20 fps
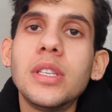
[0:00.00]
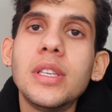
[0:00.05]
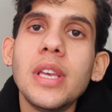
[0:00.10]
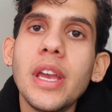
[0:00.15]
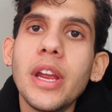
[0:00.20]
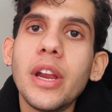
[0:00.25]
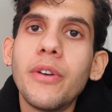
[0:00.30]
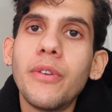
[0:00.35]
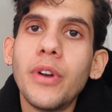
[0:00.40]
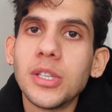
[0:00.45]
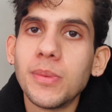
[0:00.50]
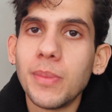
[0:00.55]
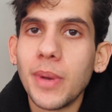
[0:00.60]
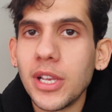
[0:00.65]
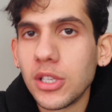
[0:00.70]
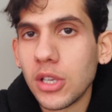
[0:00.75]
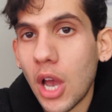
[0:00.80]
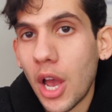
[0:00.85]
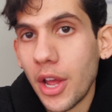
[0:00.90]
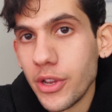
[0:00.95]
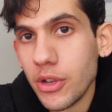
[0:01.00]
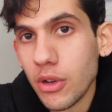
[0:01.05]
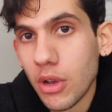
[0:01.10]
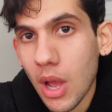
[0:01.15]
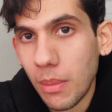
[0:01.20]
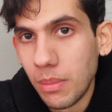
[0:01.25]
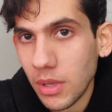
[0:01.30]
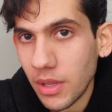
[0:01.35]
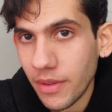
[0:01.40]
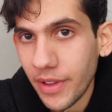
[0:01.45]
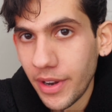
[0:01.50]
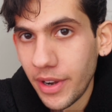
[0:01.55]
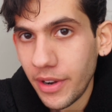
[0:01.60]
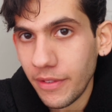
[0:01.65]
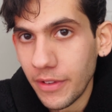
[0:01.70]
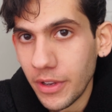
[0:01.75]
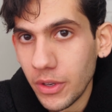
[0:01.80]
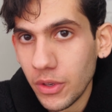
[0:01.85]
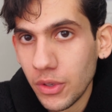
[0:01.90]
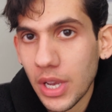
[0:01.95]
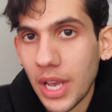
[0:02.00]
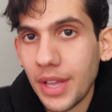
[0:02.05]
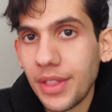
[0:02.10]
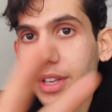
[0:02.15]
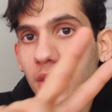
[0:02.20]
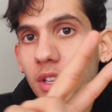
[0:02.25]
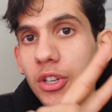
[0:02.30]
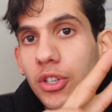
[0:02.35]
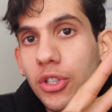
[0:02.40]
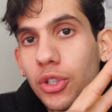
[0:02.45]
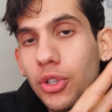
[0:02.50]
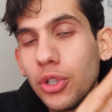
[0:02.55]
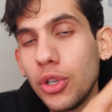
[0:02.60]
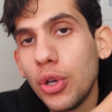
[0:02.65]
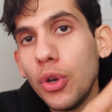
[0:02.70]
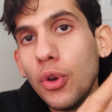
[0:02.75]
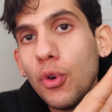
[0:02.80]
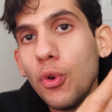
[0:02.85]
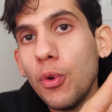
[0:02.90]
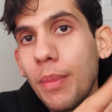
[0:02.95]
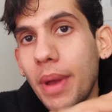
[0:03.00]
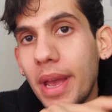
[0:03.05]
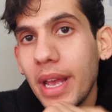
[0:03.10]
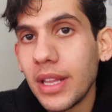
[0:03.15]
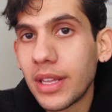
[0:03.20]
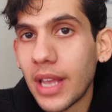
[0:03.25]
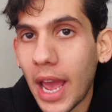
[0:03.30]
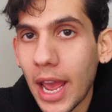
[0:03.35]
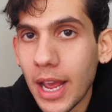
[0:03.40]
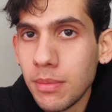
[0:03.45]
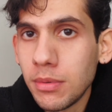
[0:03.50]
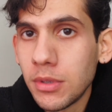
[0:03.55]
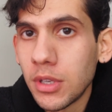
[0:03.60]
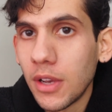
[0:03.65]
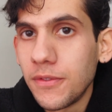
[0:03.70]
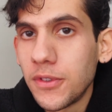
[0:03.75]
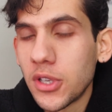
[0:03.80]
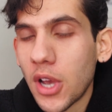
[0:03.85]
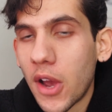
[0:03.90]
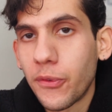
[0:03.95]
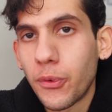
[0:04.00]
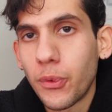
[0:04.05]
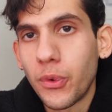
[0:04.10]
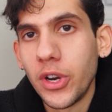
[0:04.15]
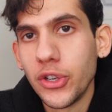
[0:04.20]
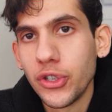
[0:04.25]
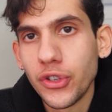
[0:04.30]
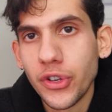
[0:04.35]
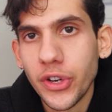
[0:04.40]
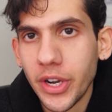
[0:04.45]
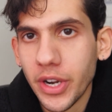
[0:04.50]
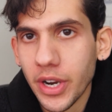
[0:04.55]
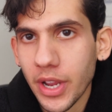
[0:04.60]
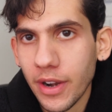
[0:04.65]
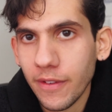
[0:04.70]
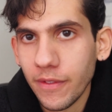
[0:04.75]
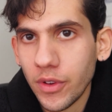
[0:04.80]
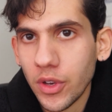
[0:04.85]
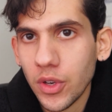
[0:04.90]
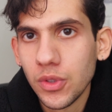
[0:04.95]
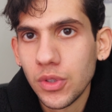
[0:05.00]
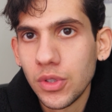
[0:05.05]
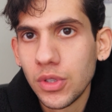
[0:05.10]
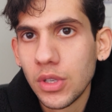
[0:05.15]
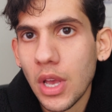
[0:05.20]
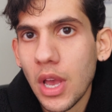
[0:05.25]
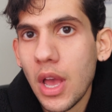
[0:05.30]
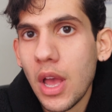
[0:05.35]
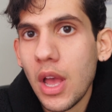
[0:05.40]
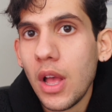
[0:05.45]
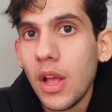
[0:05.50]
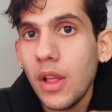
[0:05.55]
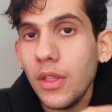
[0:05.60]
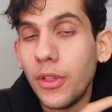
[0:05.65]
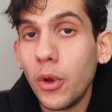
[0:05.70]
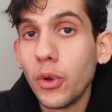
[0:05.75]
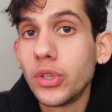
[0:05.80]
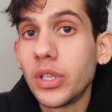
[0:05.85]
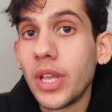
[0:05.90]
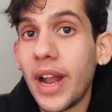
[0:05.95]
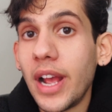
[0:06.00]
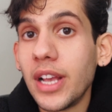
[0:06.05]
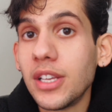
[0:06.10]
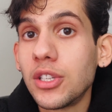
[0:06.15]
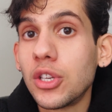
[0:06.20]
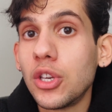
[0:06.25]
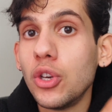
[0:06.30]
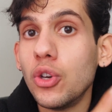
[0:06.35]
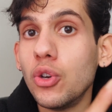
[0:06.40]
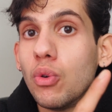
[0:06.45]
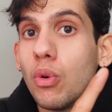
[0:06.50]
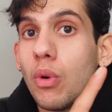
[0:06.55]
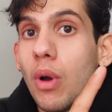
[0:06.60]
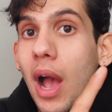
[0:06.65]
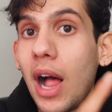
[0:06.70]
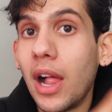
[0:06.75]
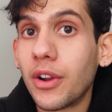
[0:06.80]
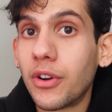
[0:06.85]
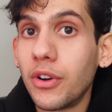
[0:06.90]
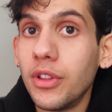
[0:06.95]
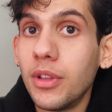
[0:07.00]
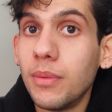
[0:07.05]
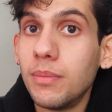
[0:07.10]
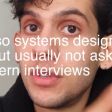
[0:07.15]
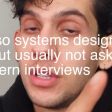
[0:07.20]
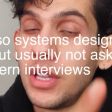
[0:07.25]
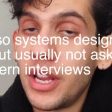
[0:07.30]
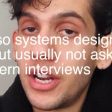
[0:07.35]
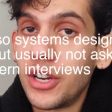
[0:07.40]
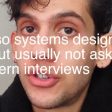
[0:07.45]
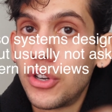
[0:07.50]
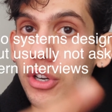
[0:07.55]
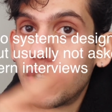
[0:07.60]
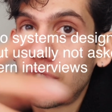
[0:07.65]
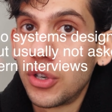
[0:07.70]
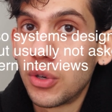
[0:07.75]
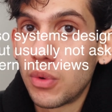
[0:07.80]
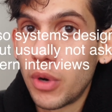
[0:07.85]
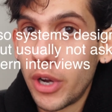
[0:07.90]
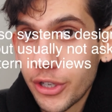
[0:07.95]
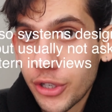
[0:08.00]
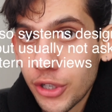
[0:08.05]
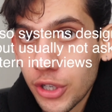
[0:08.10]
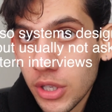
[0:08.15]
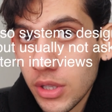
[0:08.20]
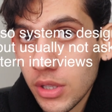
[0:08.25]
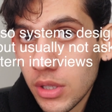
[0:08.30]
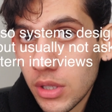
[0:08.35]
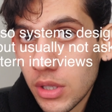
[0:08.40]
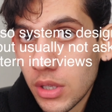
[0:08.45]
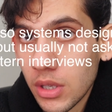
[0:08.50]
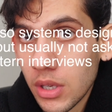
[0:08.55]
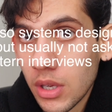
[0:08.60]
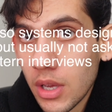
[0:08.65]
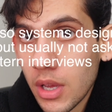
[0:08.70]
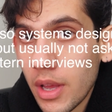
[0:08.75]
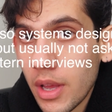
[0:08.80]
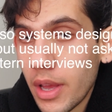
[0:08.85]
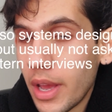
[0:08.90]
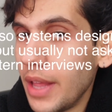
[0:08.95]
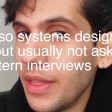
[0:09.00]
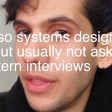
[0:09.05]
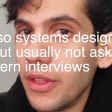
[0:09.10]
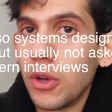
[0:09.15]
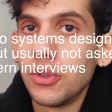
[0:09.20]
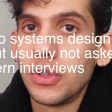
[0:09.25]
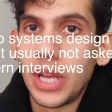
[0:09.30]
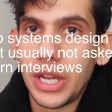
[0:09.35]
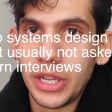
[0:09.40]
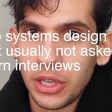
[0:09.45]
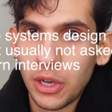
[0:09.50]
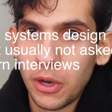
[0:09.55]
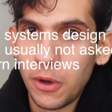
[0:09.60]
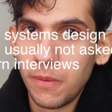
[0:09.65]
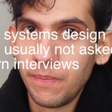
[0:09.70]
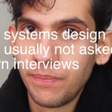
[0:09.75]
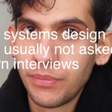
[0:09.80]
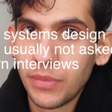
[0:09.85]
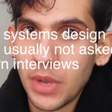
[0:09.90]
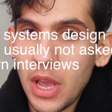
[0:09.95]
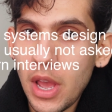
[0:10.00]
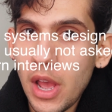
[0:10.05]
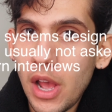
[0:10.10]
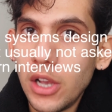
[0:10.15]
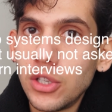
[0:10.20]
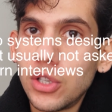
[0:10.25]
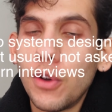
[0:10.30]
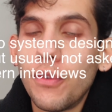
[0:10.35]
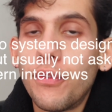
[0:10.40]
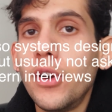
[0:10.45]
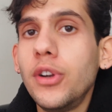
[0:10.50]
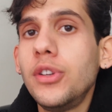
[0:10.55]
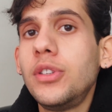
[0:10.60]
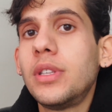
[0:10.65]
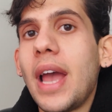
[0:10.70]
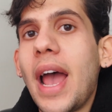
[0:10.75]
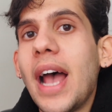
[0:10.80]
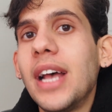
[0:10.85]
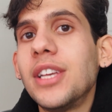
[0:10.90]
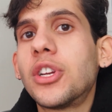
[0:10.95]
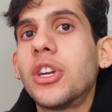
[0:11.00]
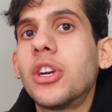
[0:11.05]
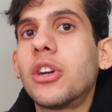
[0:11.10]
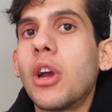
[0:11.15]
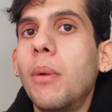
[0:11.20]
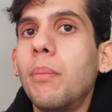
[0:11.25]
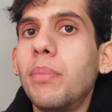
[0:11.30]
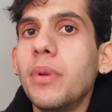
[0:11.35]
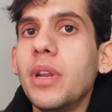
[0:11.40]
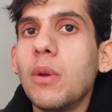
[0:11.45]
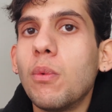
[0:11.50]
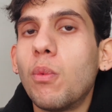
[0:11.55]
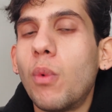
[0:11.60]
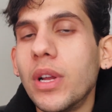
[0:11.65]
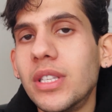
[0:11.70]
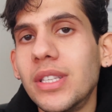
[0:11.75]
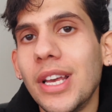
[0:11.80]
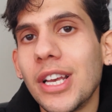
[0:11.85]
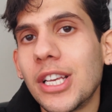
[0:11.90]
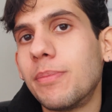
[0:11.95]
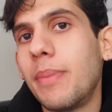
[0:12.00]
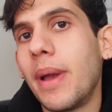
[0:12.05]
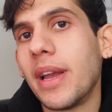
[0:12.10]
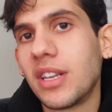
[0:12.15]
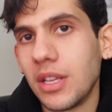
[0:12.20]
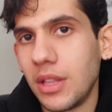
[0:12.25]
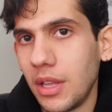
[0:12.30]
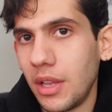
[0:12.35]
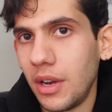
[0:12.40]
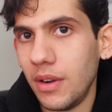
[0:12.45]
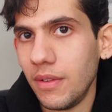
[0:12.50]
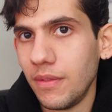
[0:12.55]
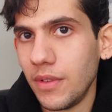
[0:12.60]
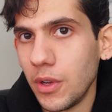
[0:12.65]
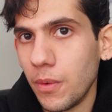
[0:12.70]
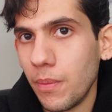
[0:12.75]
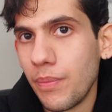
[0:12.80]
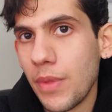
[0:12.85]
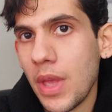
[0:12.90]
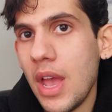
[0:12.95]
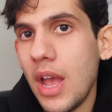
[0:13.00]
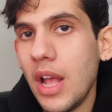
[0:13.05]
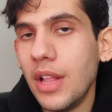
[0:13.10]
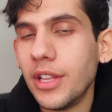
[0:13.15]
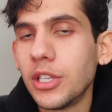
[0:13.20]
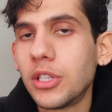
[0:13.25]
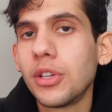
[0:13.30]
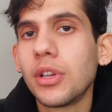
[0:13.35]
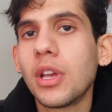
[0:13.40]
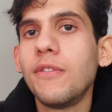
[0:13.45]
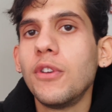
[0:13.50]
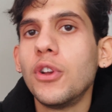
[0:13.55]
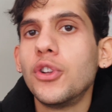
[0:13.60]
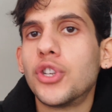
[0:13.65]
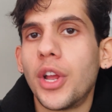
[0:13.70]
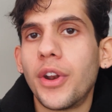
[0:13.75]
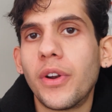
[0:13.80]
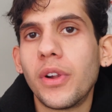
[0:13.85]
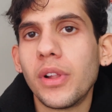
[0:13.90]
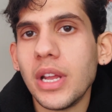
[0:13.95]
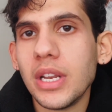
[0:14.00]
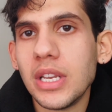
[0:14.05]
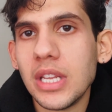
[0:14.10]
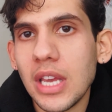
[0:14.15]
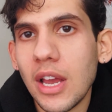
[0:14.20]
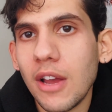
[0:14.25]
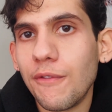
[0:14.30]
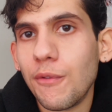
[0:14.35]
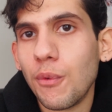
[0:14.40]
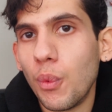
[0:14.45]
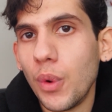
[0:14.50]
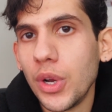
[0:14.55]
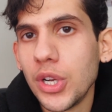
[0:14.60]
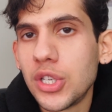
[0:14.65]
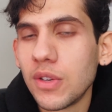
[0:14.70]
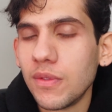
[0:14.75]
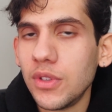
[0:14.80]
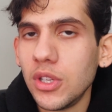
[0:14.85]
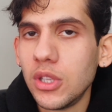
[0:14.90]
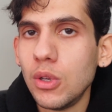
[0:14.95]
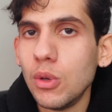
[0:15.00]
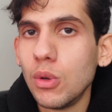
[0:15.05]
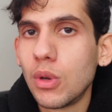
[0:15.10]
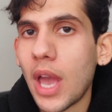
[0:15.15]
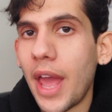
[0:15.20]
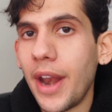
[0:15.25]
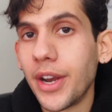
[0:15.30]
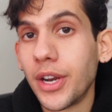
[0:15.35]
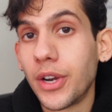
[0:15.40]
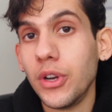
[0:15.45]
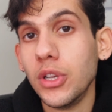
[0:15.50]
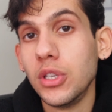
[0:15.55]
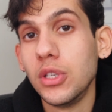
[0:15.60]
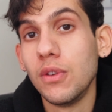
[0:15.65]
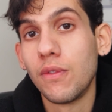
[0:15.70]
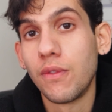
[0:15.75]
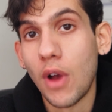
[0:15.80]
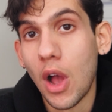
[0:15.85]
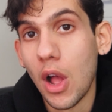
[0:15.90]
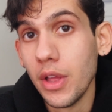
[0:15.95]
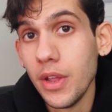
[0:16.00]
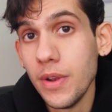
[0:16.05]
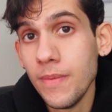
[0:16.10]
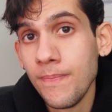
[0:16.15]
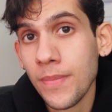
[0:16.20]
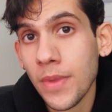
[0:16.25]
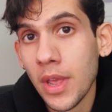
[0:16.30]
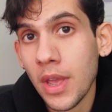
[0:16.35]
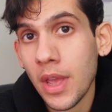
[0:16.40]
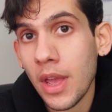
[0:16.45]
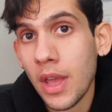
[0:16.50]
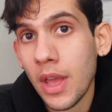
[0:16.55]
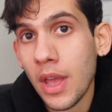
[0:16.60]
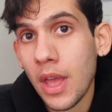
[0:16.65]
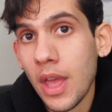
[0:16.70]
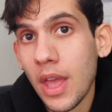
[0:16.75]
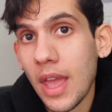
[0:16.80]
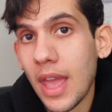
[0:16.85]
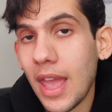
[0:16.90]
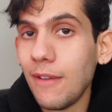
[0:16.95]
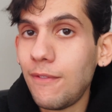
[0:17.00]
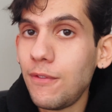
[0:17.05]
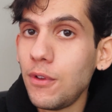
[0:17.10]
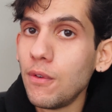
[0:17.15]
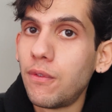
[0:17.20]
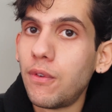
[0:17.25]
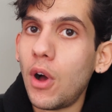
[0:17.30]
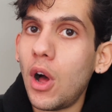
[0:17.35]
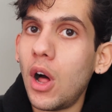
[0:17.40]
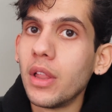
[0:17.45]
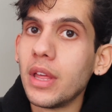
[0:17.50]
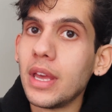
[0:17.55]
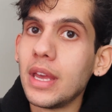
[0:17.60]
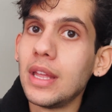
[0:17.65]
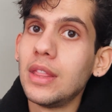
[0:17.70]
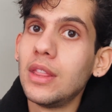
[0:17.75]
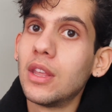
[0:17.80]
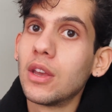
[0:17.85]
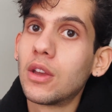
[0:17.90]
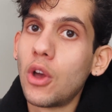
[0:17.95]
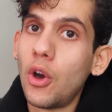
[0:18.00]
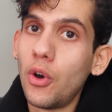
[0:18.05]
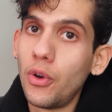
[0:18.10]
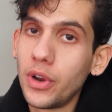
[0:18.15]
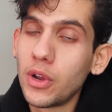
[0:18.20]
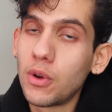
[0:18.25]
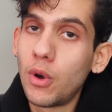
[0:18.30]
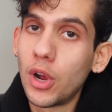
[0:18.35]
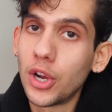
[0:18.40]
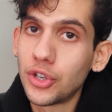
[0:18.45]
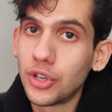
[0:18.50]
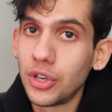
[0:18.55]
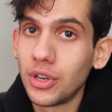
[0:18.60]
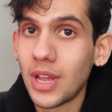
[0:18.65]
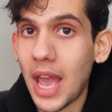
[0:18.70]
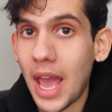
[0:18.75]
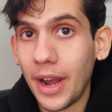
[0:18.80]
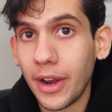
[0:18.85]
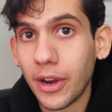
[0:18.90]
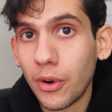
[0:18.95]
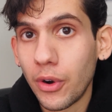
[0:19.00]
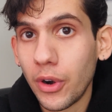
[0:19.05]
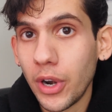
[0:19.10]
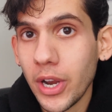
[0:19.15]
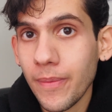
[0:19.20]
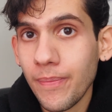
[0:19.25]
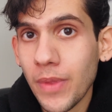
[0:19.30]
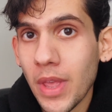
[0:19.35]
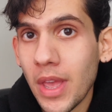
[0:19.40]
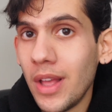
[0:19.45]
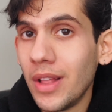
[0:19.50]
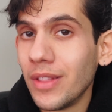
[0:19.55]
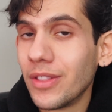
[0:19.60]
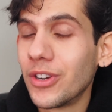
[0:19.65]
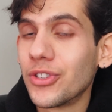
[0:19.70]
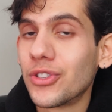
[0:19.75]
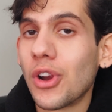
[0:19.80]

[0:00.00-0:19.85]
say your resume has gotten you a couple of interviews. I think there's two main types of software engineering interviews. Those that ask you algorithms and data structure questions, and those that don't. So first, ask your company what to expect in the interview. This will give you a general idea of which of the two categories you fall in. If you fall in the coding question category, there's